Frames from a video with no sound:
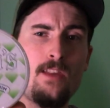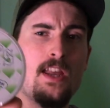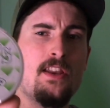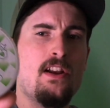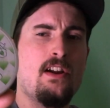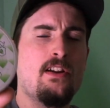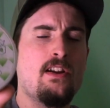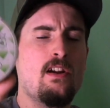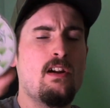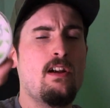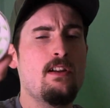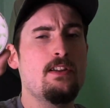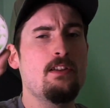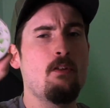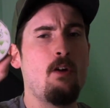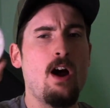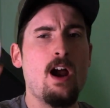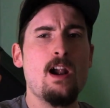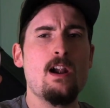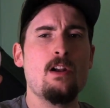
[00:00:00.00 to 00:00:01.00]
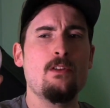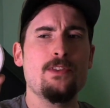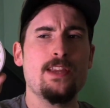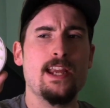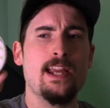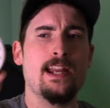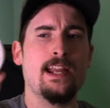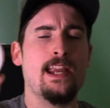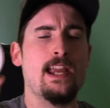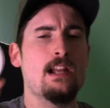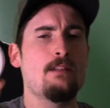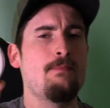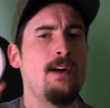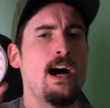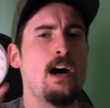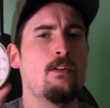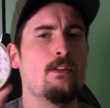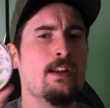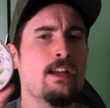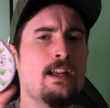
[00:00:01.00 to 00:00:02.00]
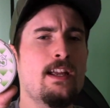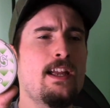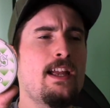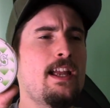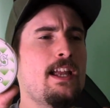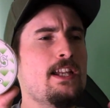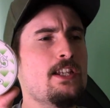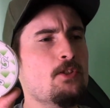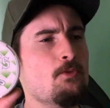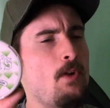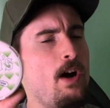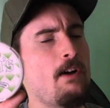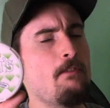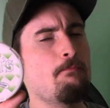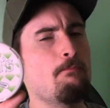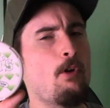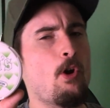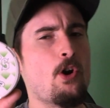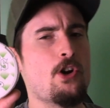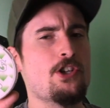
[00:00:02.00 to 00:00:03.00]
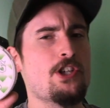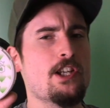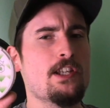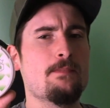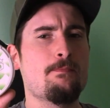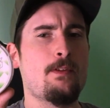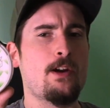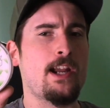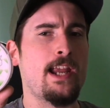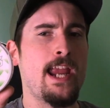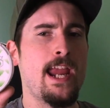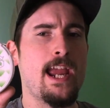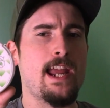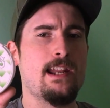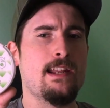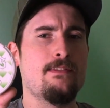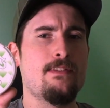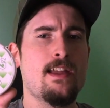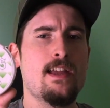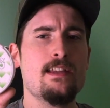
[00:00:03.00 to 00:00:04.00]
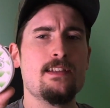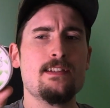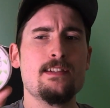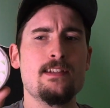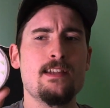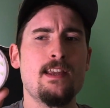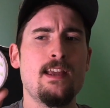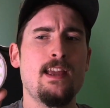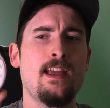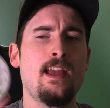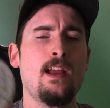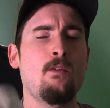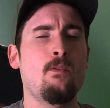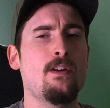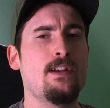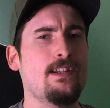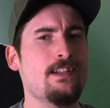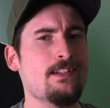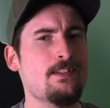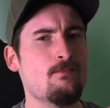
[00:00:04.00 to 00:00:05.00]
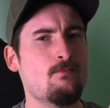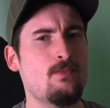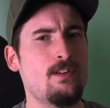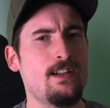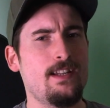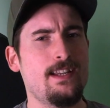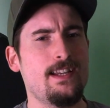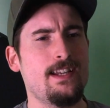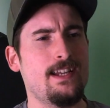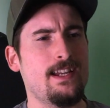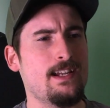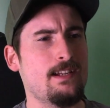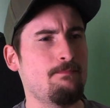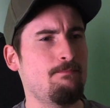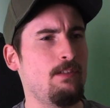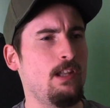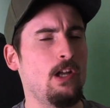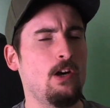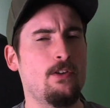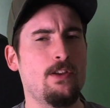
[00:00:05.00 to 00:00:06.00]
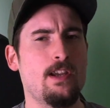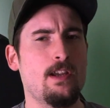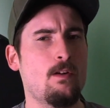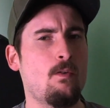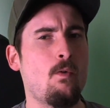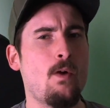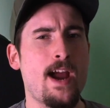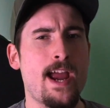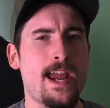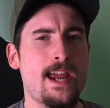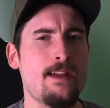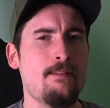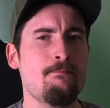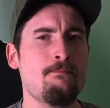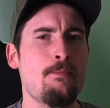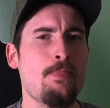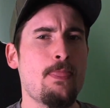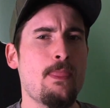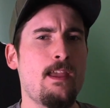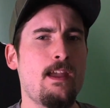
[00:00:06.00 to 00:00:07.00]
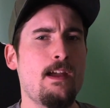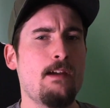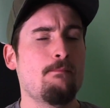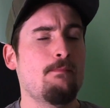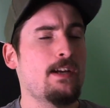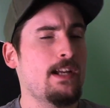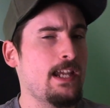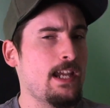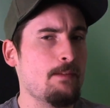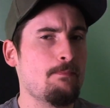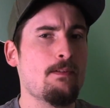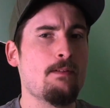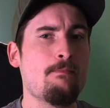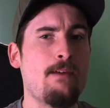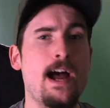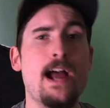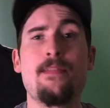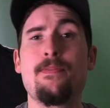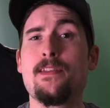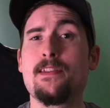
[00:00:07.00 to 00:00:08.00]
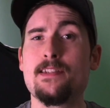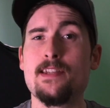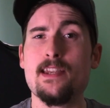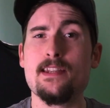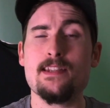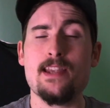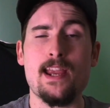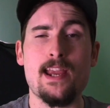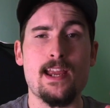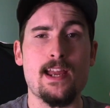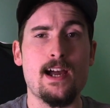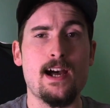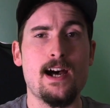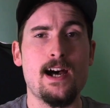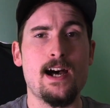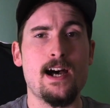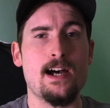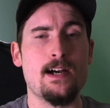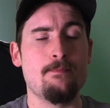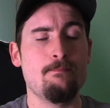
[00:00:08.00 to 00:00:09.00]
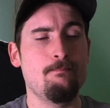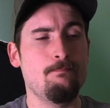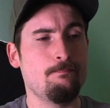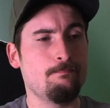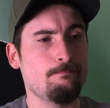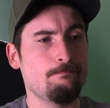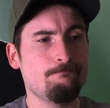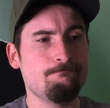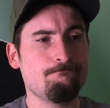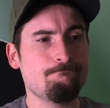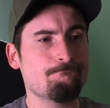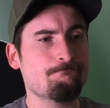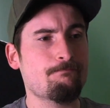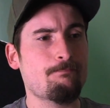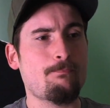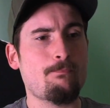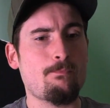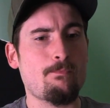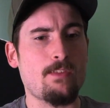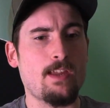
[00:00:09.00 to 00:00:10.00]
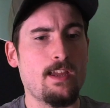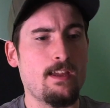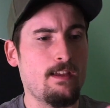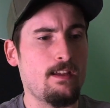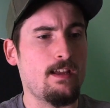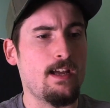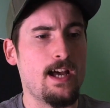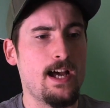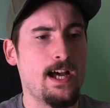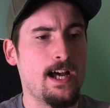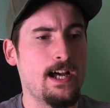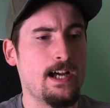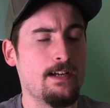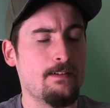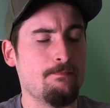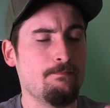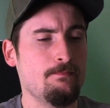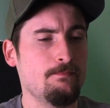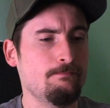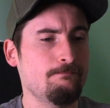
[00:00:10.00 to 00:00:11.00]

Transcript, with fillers: Now you're, you are only going to get about 12 portions per can in this, which isn't really going to blow you away. But keep in mind, this is a uh, uh,